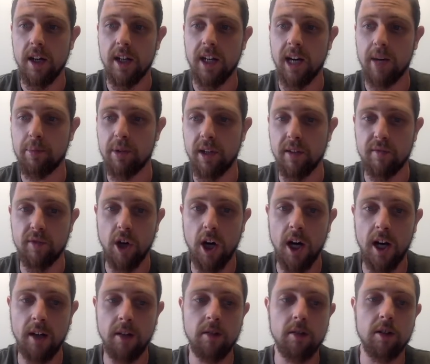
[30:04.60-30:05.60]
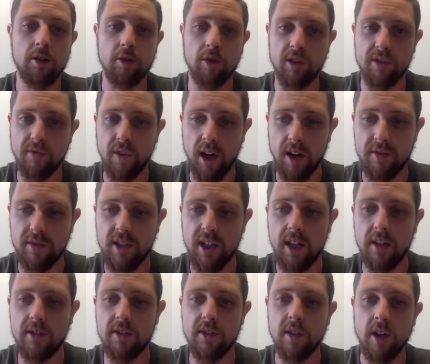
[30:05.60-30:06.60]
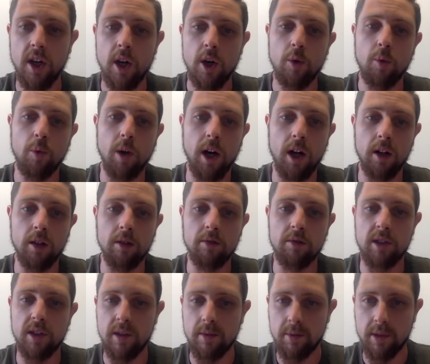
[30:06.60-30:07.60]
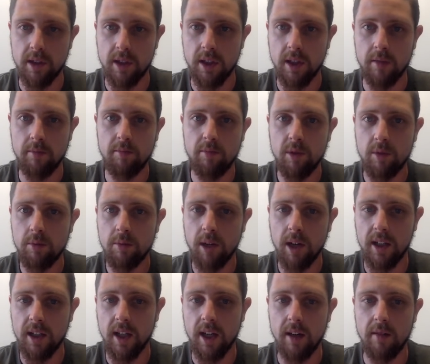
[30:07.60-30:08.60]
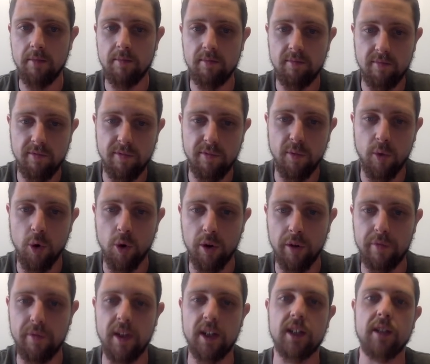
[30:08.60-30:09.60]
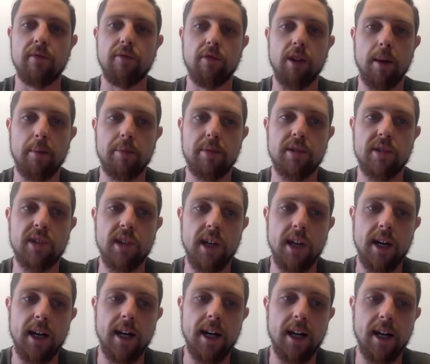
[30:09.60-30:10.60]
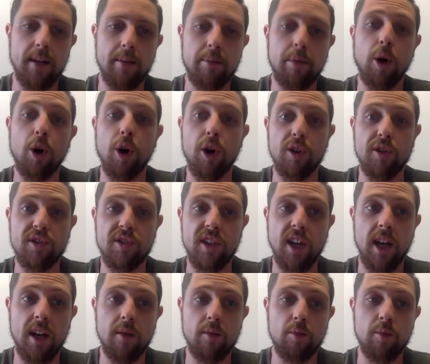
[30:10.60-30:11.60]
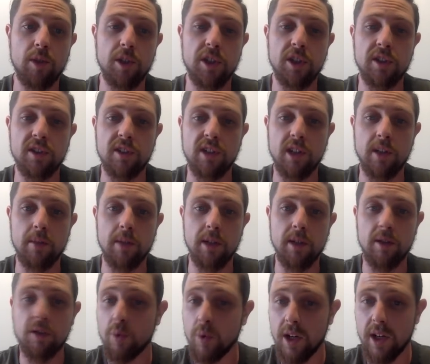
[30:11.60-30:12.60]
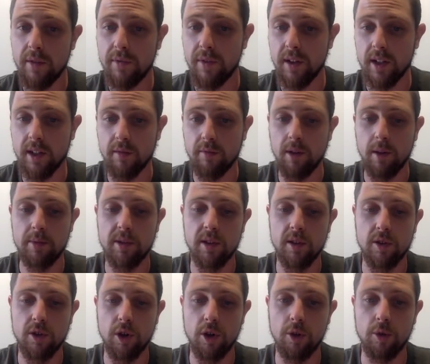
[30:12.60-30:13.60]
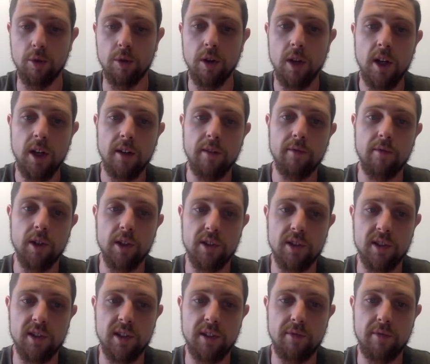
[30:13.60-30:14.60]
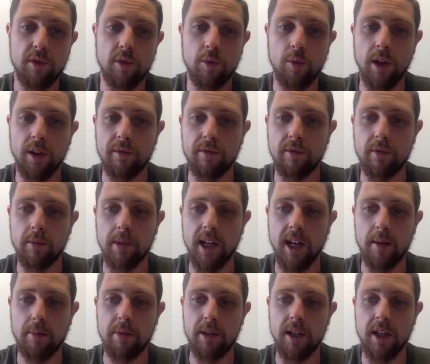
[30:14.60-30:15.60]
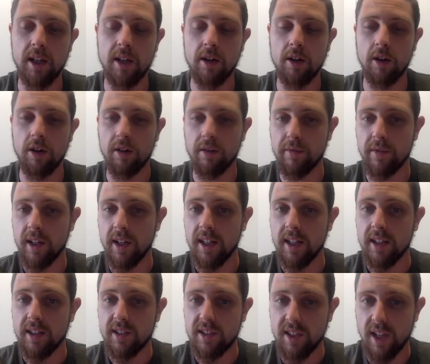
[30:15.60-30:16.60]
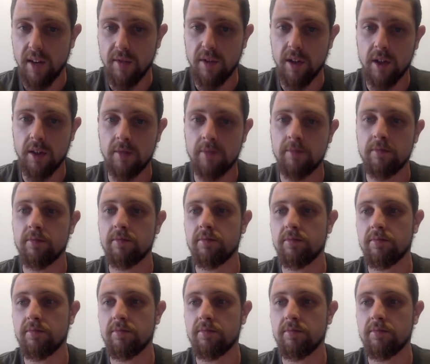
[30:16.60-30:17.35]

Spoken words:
an RPE of 9 across 5 sets, well, you might get 4 effective reps per set, which is going to be 20 effective reps in total, versus if you went from an RPE of 7,